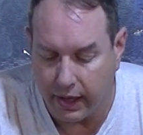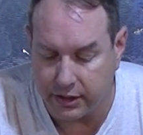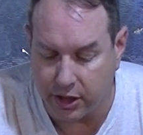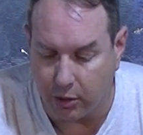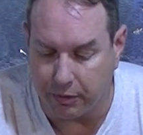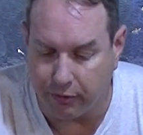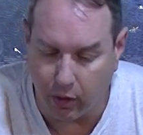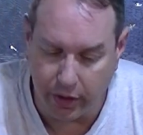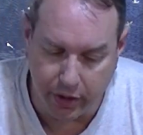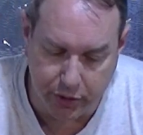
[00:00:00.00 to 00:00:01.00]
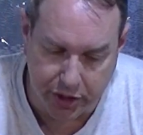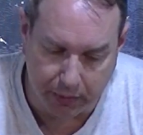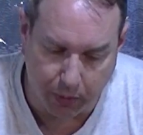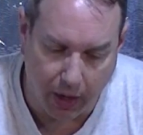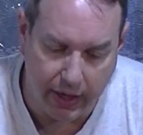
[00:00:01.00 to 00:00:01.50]
And so before you
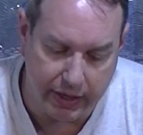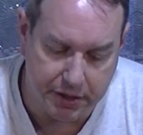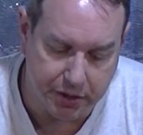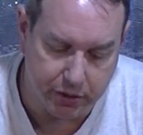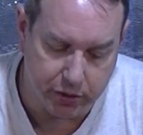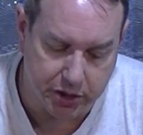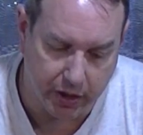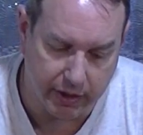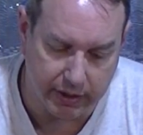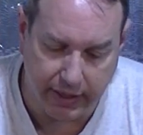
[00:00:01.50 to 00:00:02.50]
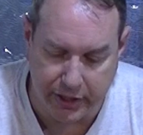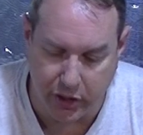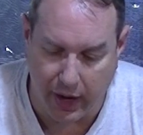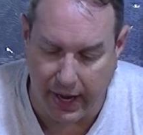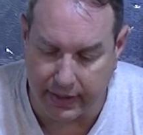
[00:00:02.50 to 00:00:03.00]
jump right into starting to
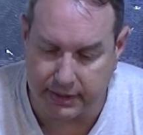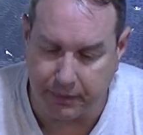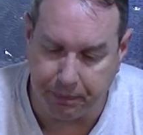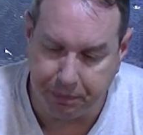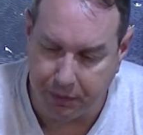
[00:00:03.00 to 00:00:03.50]
tracks,